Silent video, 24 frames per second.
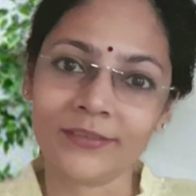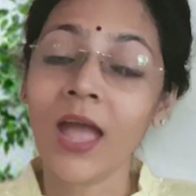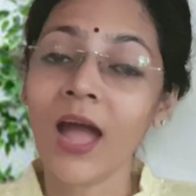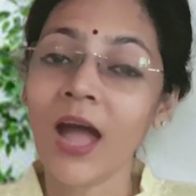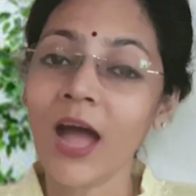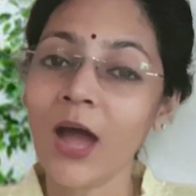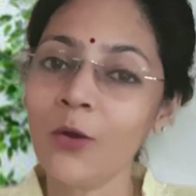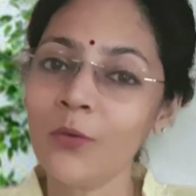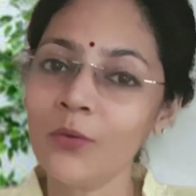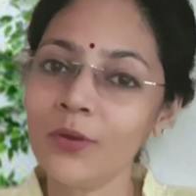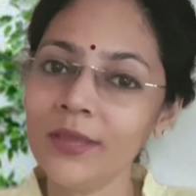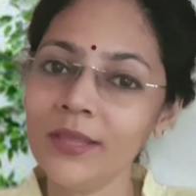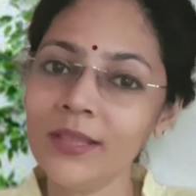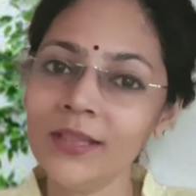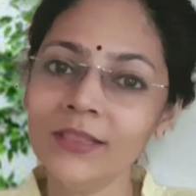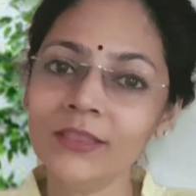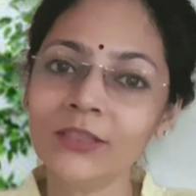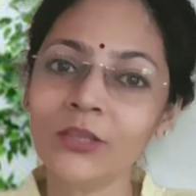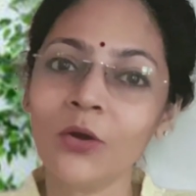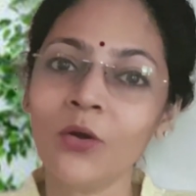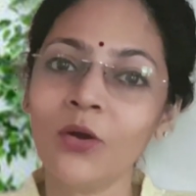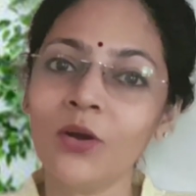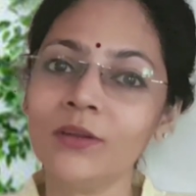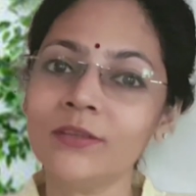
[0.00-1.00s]
How ill
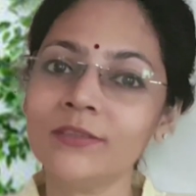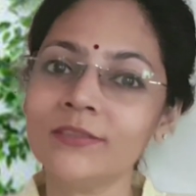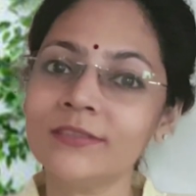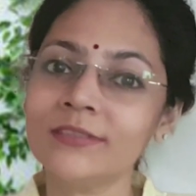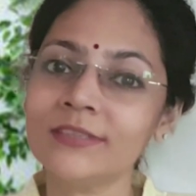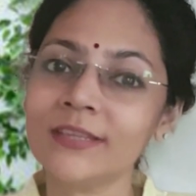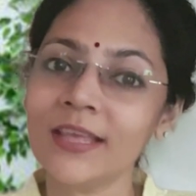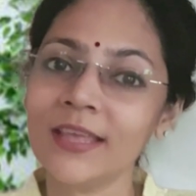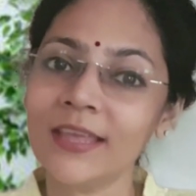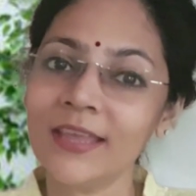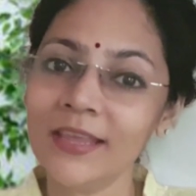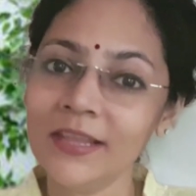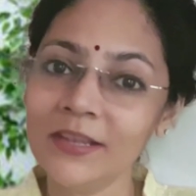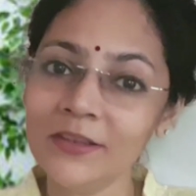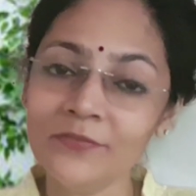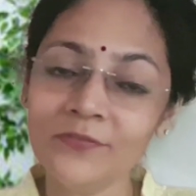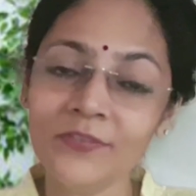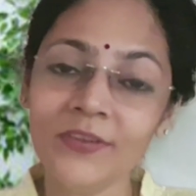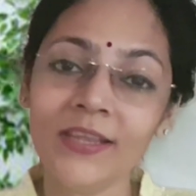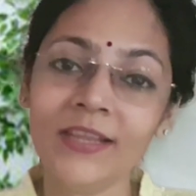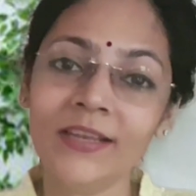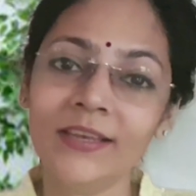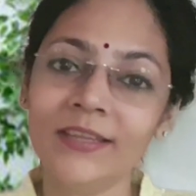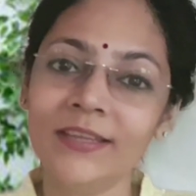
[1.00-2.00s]
thoughts, ill
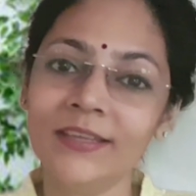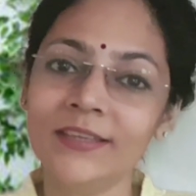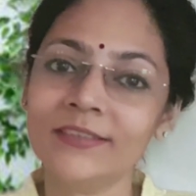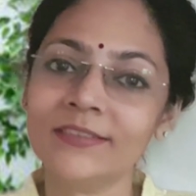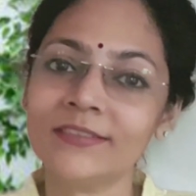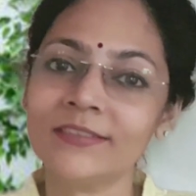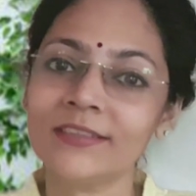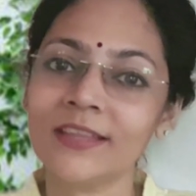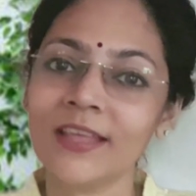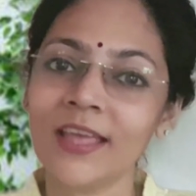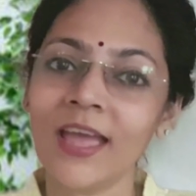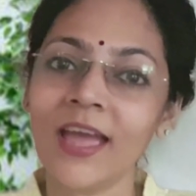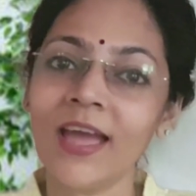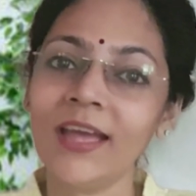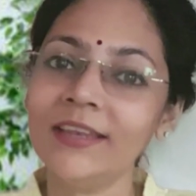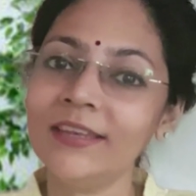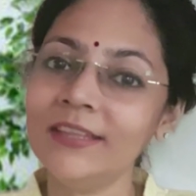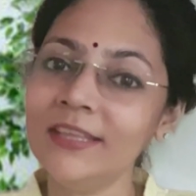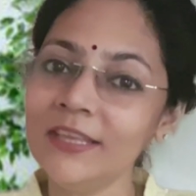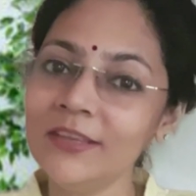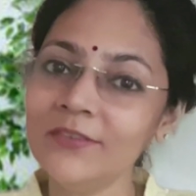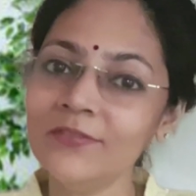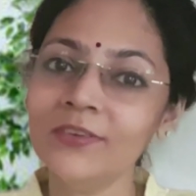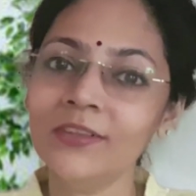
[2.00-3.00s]
feelings and
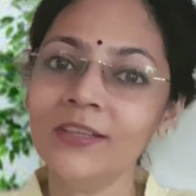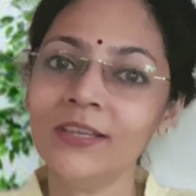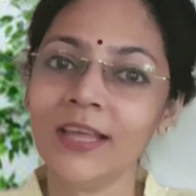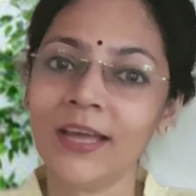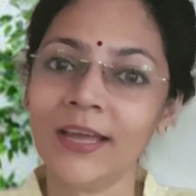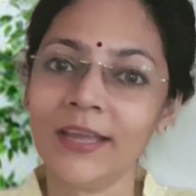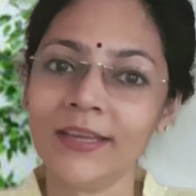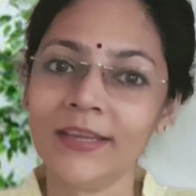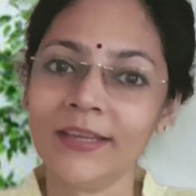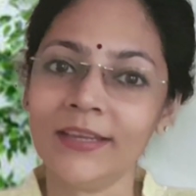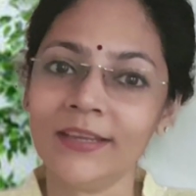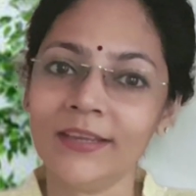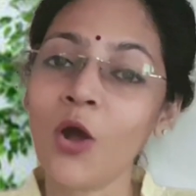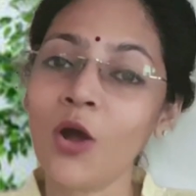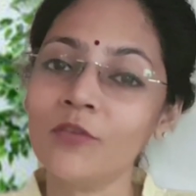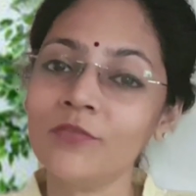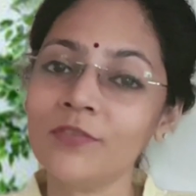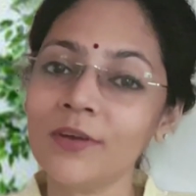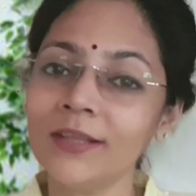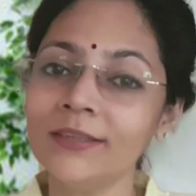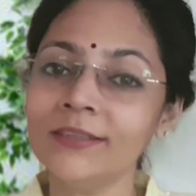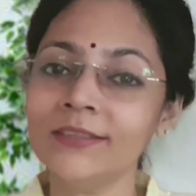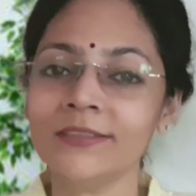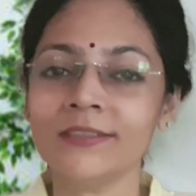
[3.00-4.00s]
evil eye of
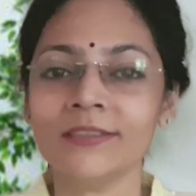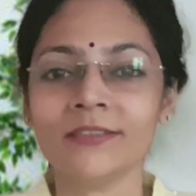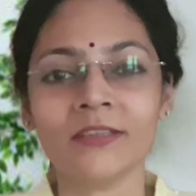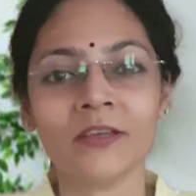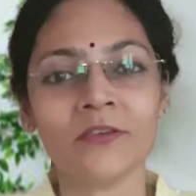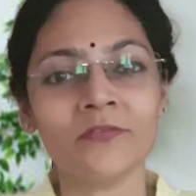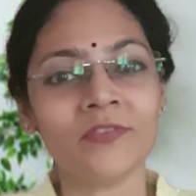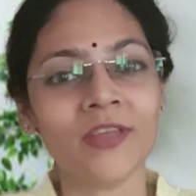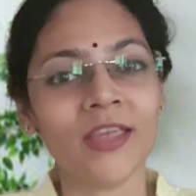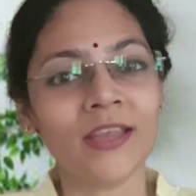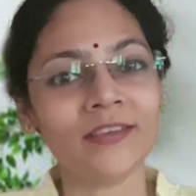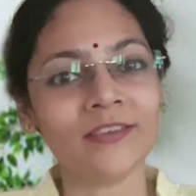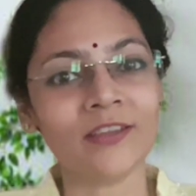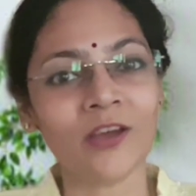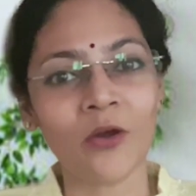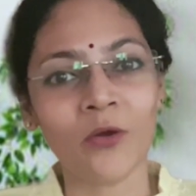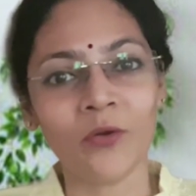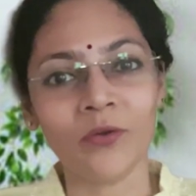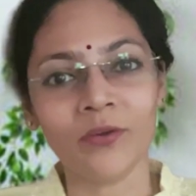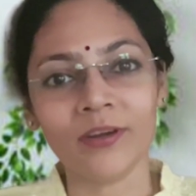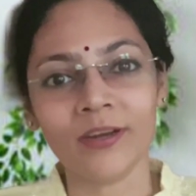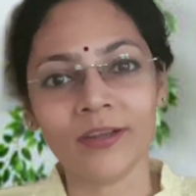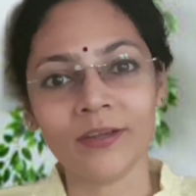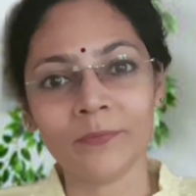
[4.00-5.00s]
others affect our
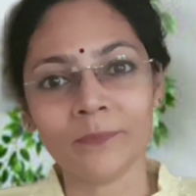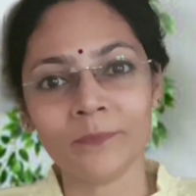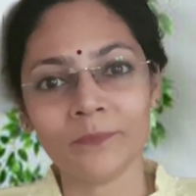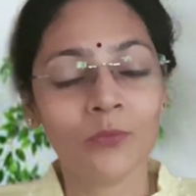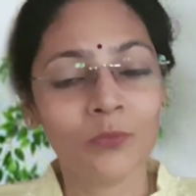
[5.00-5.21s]
aura.